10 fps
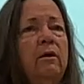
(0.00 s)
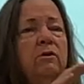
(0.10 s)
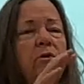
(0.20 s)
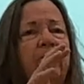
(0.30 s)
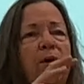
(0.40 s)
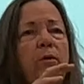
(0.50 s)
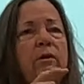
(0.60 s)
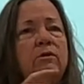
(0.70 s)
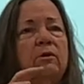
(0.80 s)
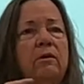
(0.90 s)
So
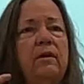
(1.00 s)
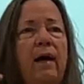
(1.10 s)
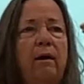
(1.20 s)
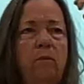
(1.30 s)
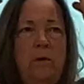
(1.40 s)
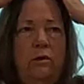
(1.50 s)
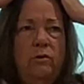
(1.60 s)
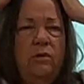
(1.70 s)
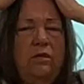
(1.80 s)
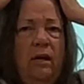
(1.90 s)
focus on that when you're
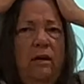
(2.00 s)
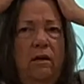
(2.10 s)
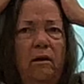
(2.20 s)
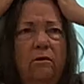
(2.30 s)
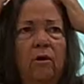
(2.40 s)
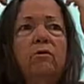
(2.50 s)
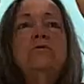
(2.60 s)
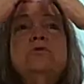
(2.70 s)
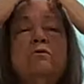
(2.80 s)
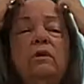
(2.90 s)
studying
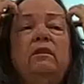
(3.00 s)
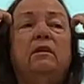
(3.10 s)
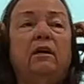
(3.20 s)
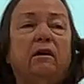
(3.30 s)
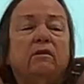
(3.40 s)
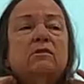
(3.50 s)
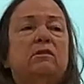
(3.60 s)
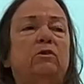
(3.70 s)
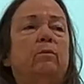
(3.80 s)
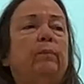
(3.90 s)
those three things
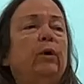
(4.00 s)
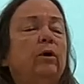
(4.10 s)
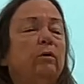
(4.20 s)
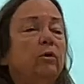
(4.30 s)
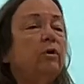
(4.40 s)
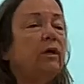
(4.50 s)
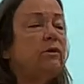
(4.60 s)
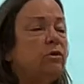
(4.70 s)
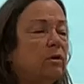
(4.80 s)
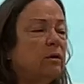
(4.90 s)
in your book. Look
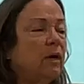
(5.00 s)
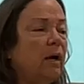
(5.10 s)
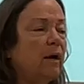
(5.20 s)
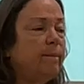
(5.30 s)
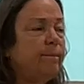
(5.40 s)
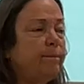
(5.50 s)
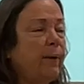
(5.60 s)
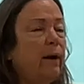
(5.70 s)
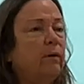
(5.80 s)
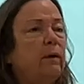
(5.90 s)
at your um,
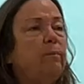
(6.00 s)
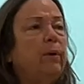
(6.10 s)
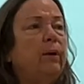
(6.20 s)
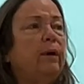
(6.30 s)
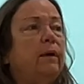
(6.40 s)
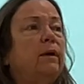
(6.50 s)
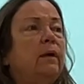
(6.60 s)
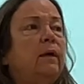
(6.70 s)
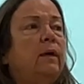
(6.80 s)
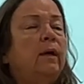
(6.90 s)
parent book.
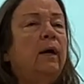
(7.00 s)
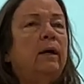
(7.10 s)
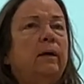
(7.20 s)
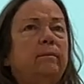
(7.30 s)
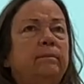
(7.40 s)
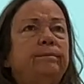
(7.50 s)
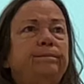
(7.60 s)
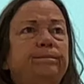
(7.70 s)
Um,